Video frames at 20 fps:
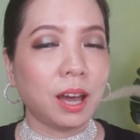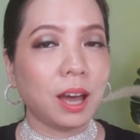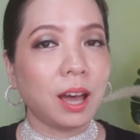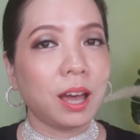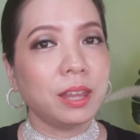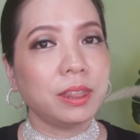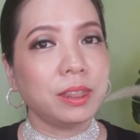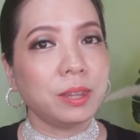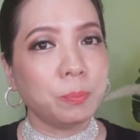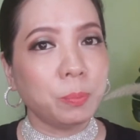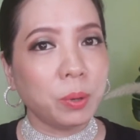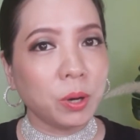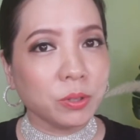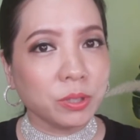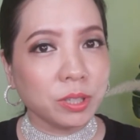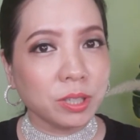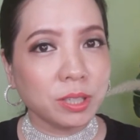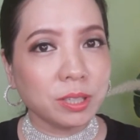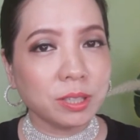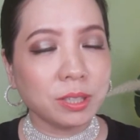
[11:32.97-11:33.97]
I
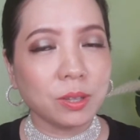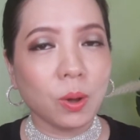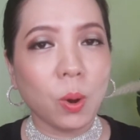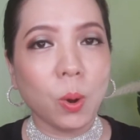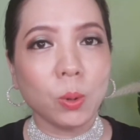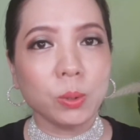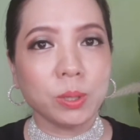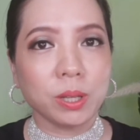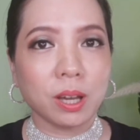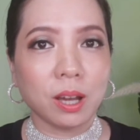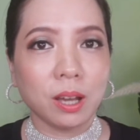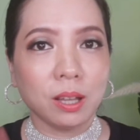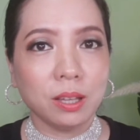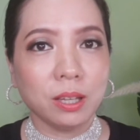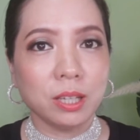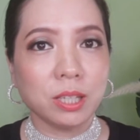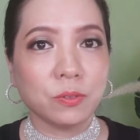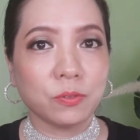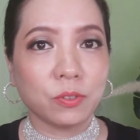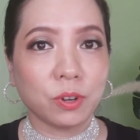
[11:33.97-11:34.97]
deported all the
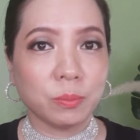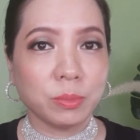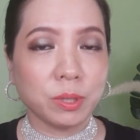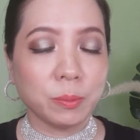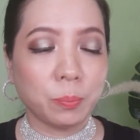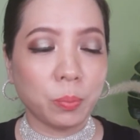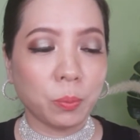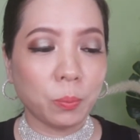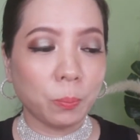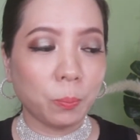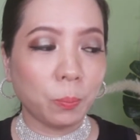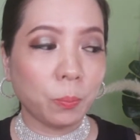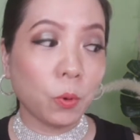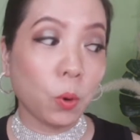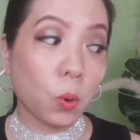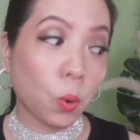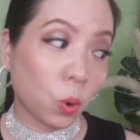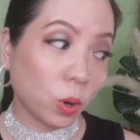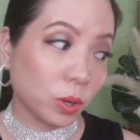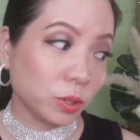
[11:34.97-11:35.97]
colors from the
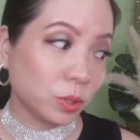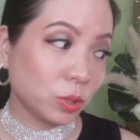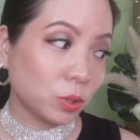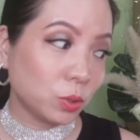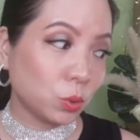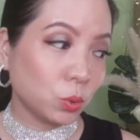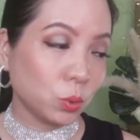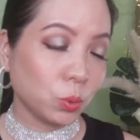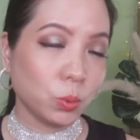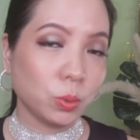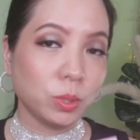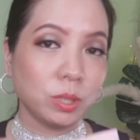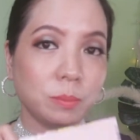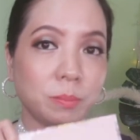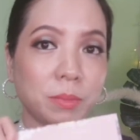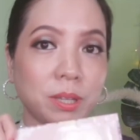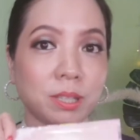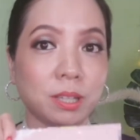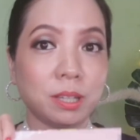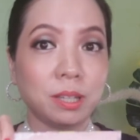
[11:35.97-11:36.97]
quartz to the
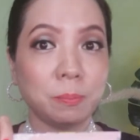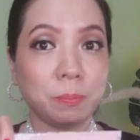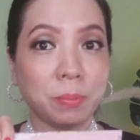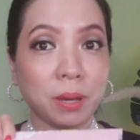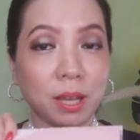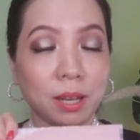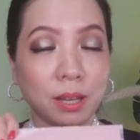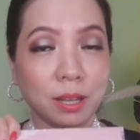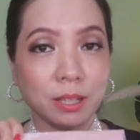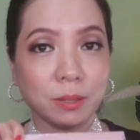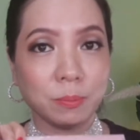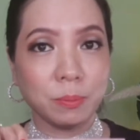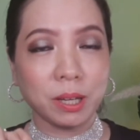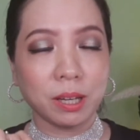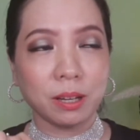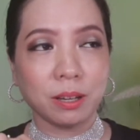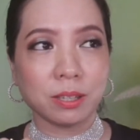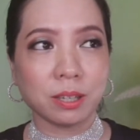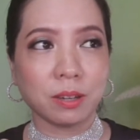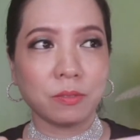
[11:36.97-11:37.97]
metallic palette
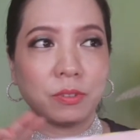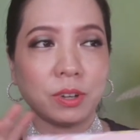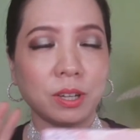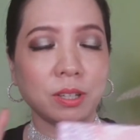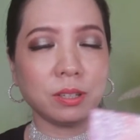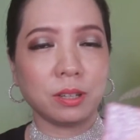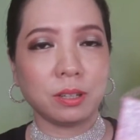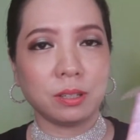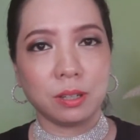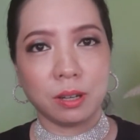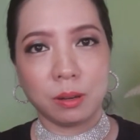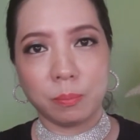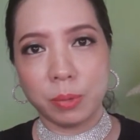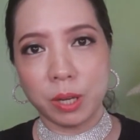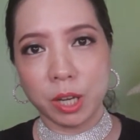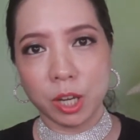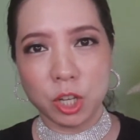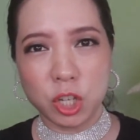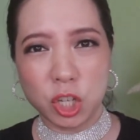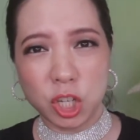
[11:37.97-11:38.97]
because I find that their
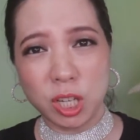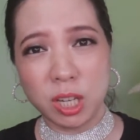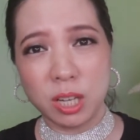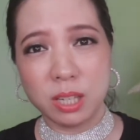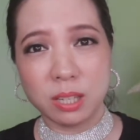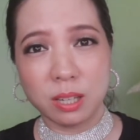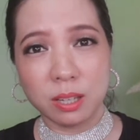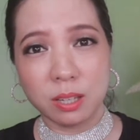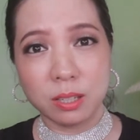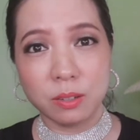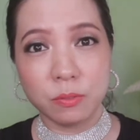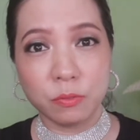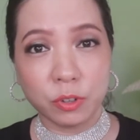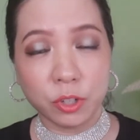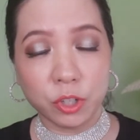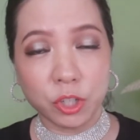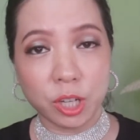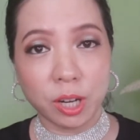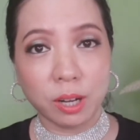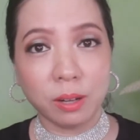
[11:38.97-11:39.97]
packaging is a little
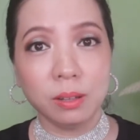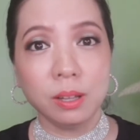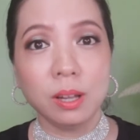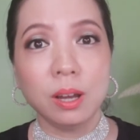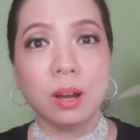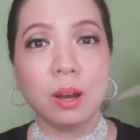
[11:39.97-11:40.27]
fragile.